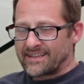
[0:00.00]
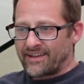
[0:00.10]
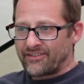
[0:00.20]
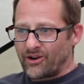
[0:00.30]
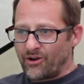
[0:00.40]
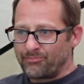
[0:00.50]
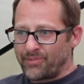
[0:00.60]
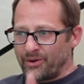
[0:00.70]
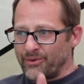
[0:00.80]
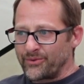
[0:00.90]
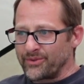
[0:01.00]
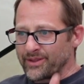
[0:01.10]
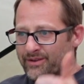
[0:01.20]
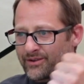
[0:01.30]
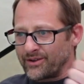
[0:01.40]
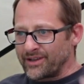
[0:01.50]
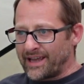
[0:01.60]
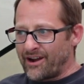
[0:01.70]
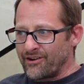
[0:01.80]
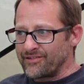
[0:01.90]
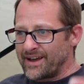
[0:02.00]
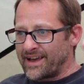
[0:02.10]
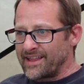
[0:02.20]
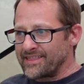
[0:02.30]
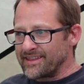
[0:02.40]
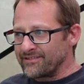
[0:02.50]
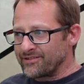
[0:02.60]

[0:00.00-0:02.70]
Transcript: They've got a boat, they've got a caravan,